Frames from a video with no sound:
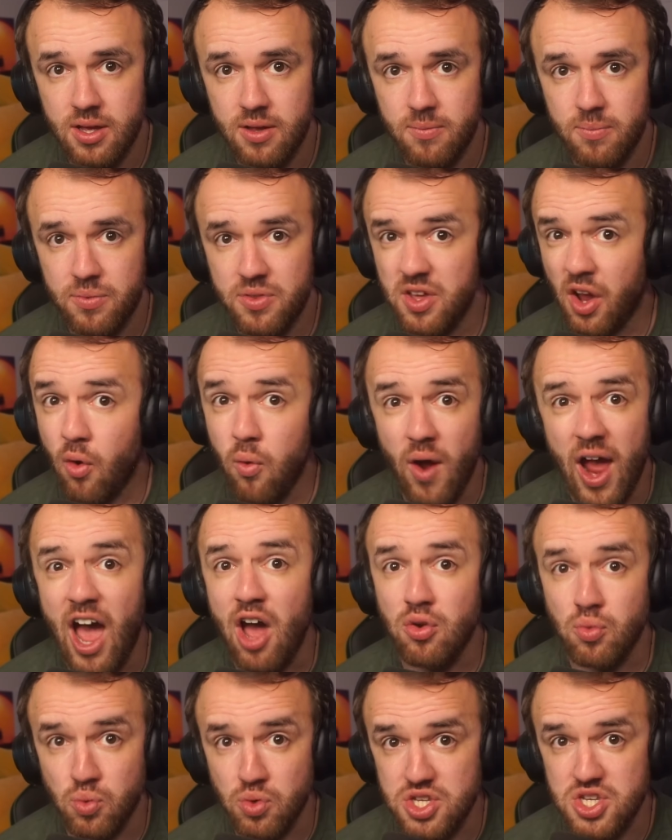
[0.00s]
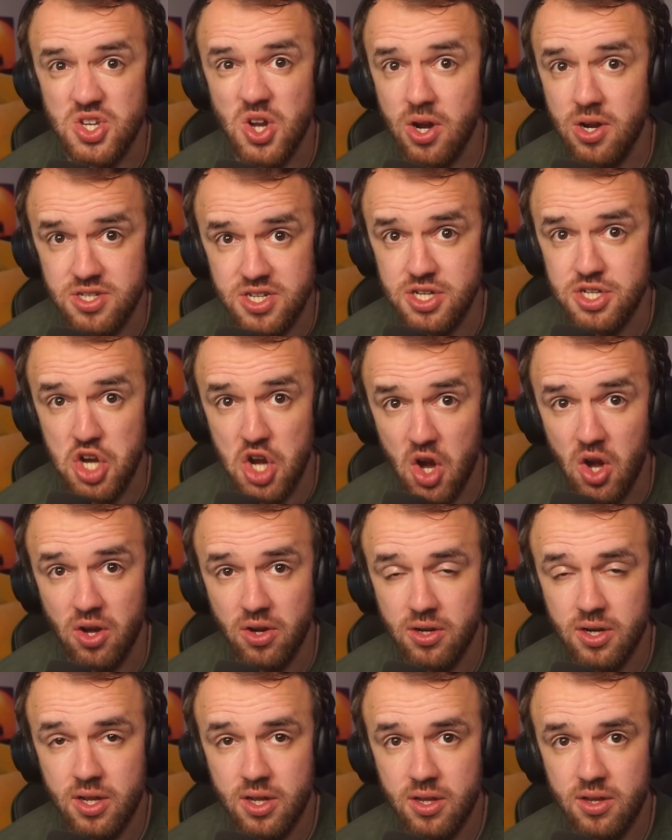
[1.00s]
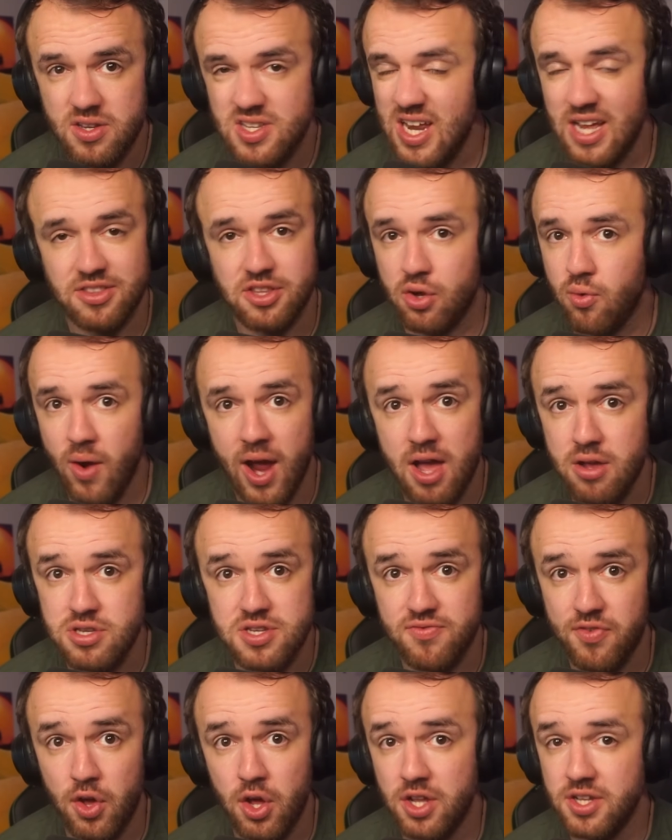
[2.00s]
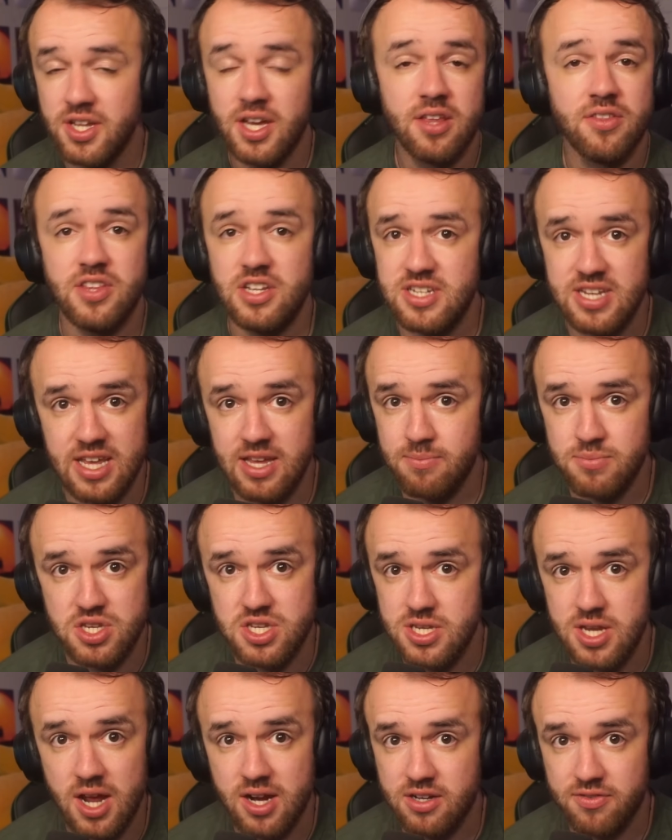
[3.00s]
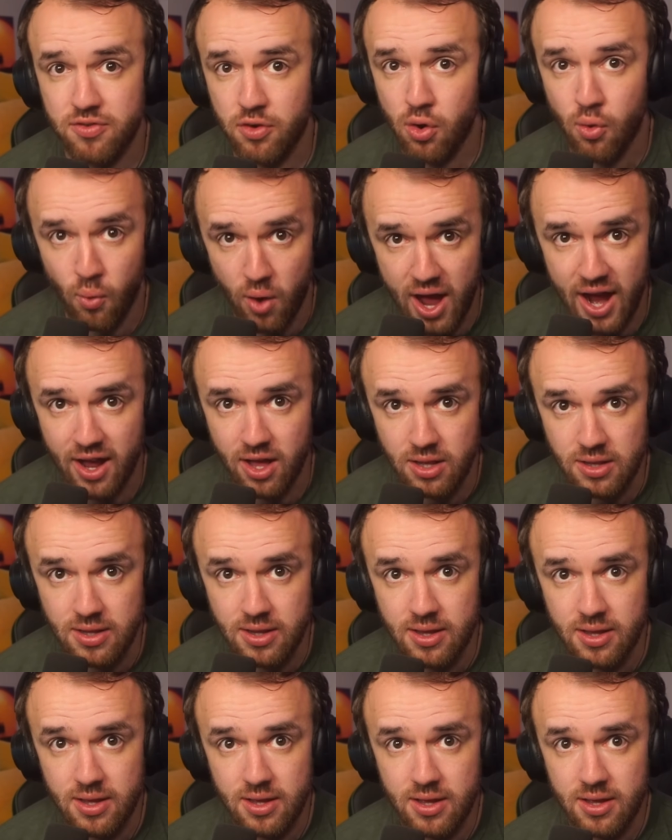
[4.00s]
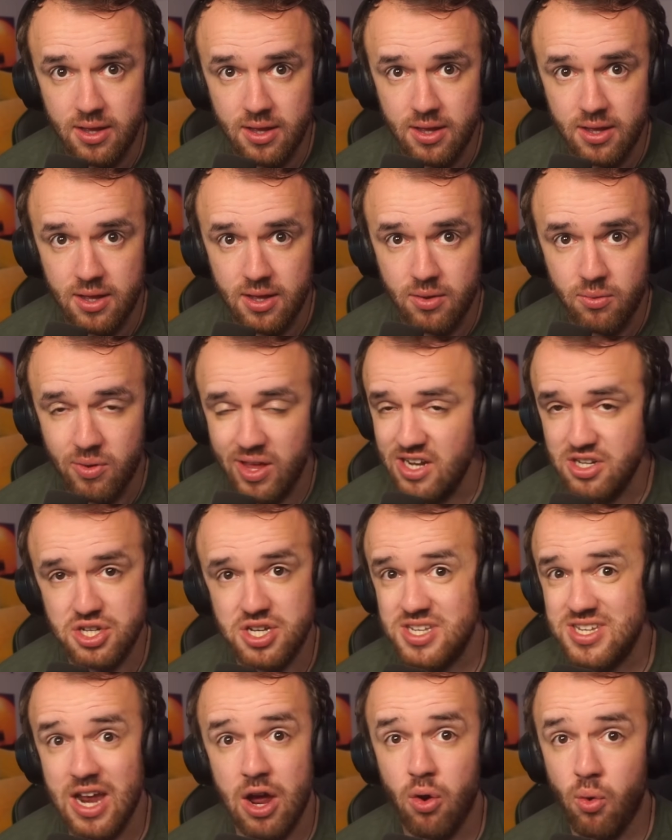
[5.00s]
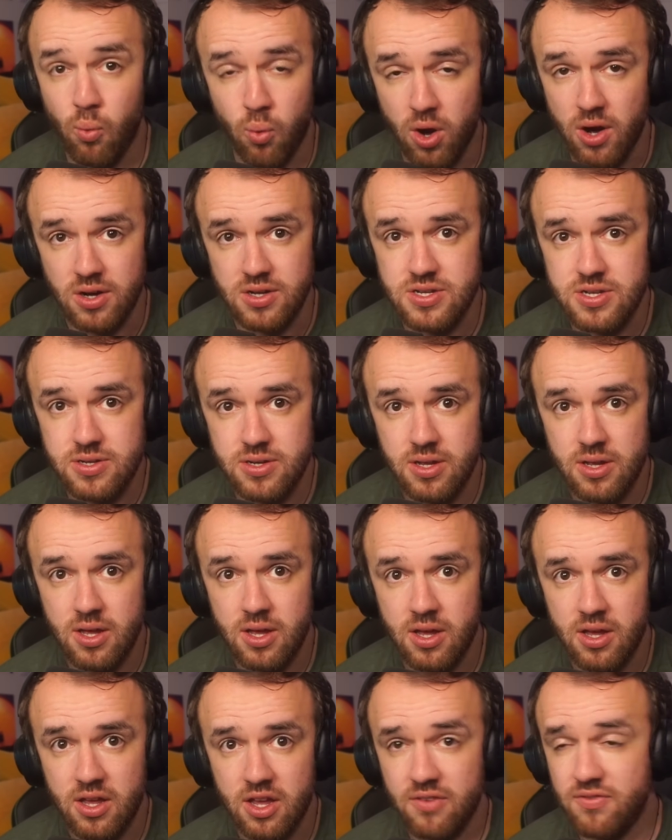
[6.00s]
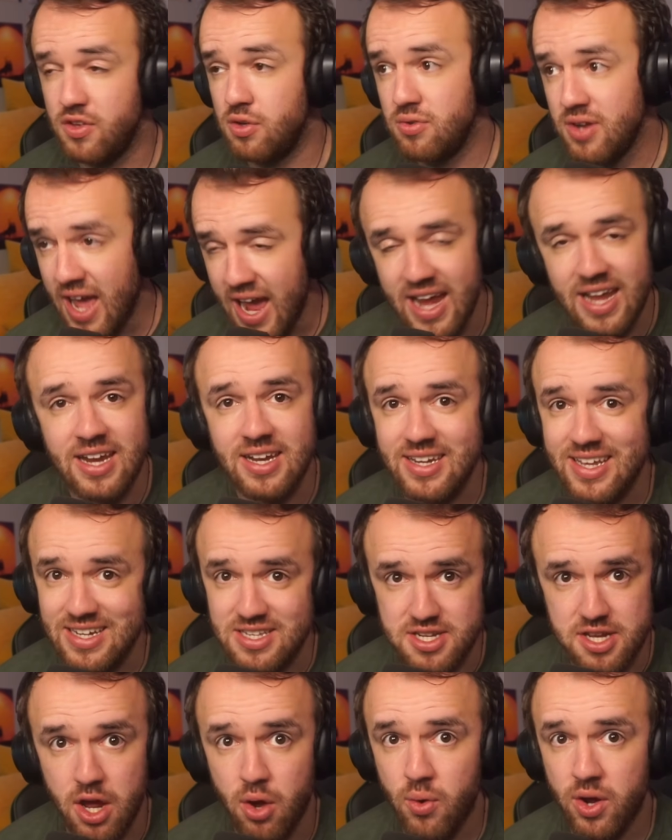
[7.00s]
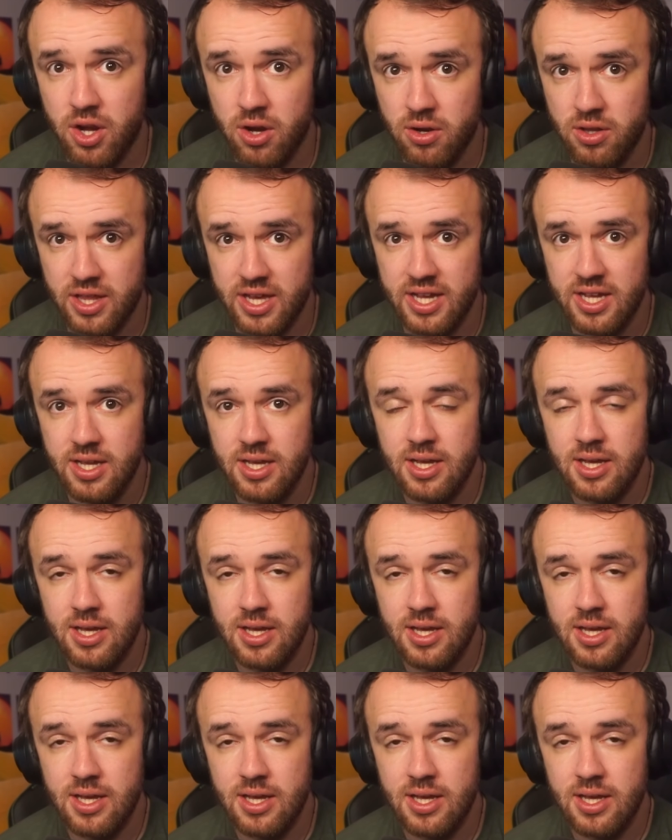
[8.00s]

the crowd will start to turn. It's not the crowd's fault. The team sucked for a while. But that's just how it works. If United gets going early,